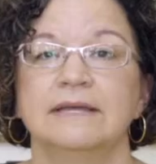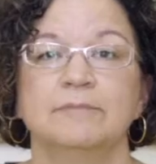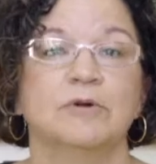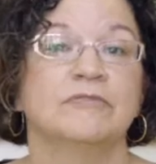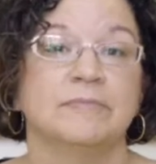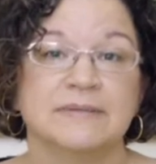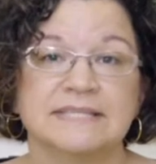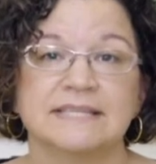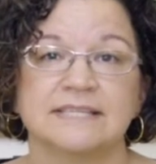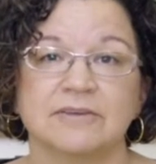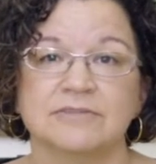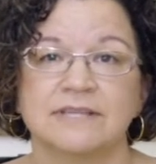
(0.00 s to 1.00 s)
more of a
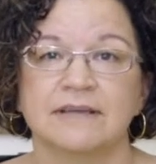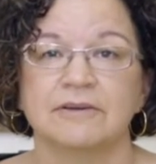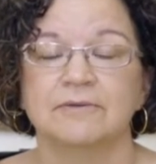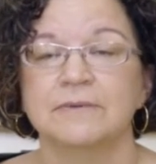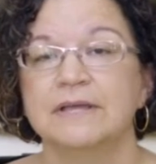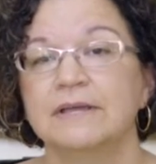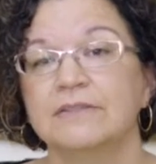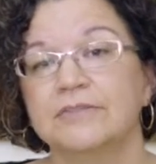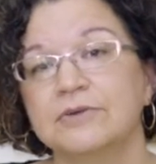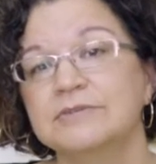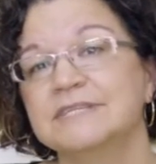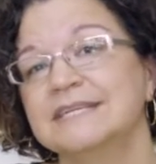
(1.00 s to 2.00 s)
business hotel,
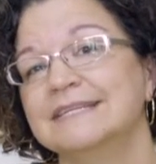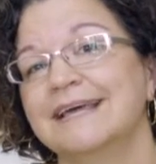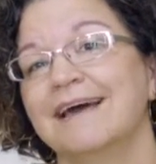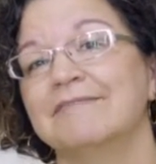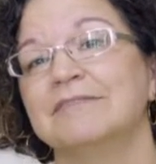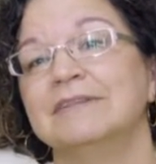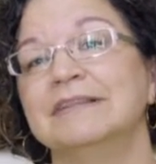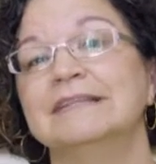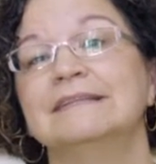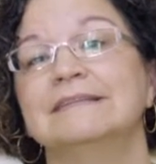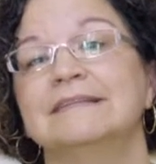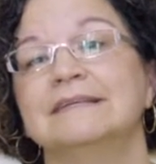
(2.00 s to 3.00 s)
those tend to have the
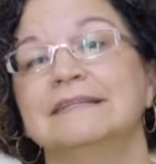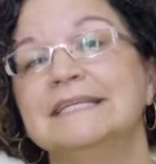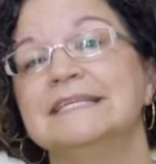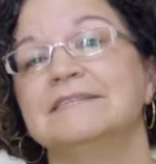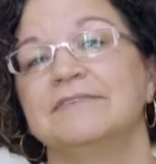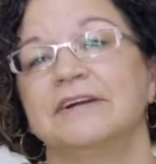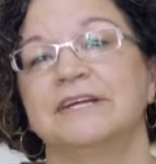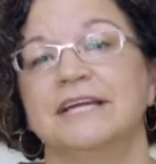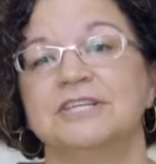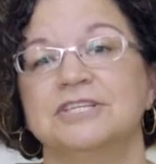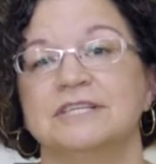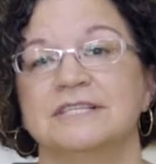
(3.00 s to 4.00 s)
least
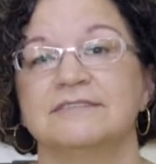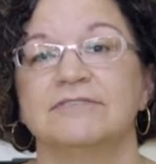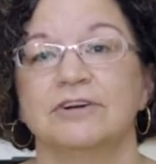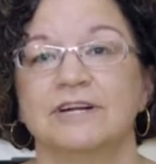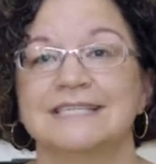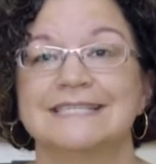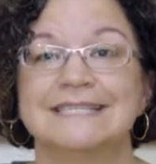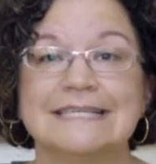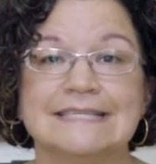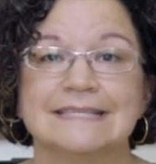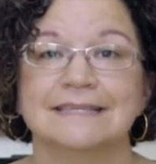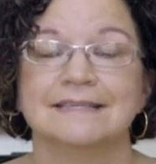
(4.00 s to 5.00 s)
variation as far as
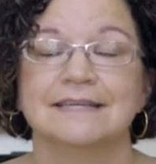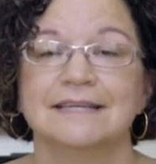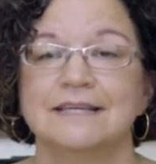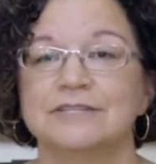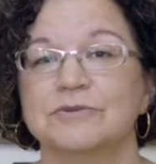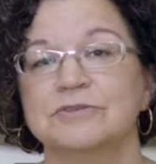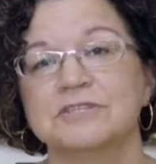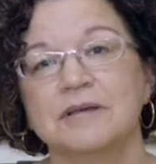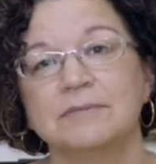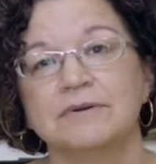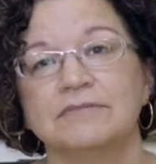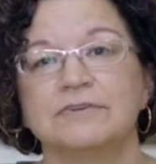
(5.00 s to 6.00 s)
season. So
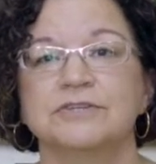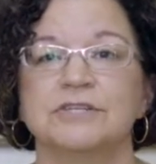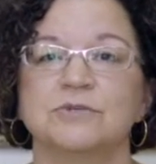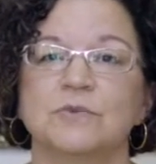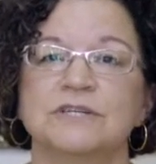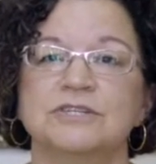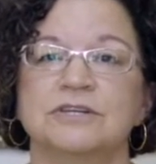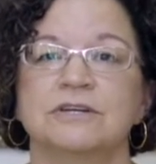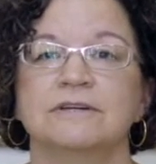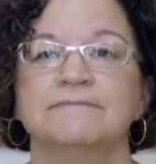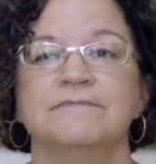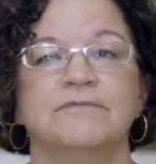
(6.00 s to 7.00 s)
summer versus
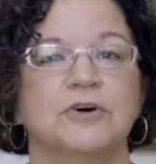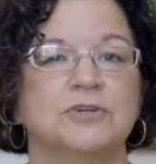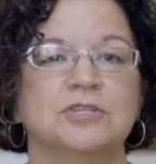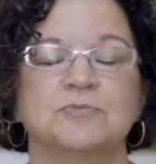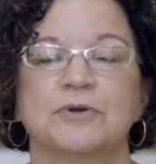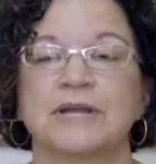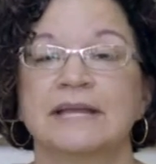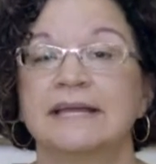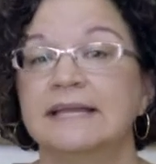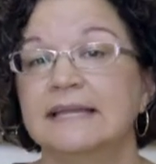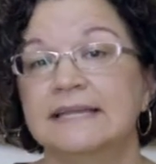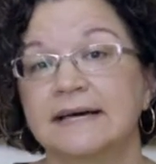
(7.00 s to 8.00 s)
winter, fall, spring,
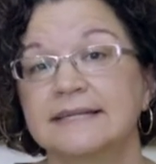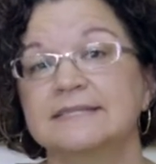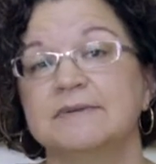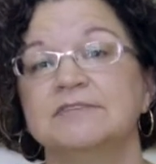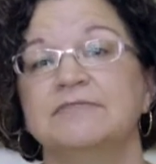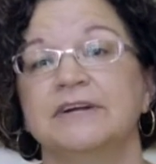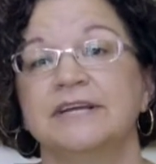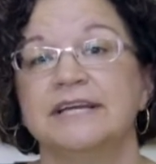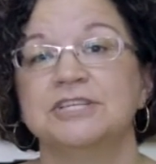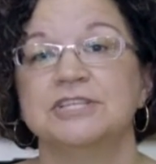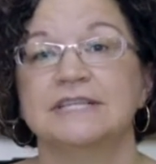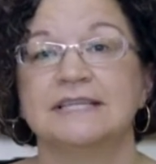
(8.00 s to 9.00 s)
not as much
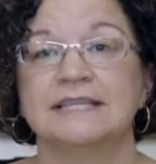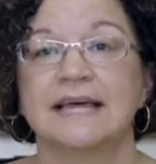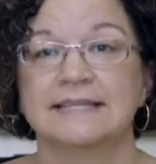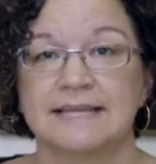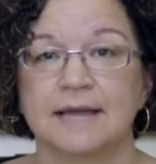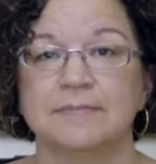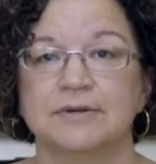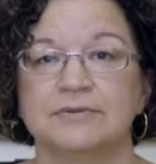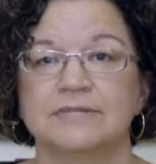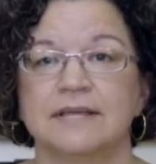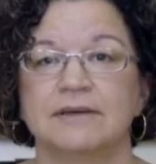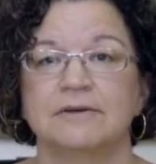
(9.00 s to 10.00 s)
variation in that type of
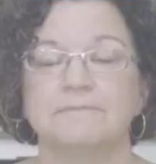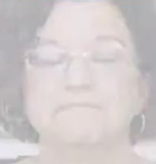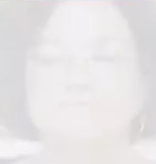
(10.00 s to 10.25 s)
hotel.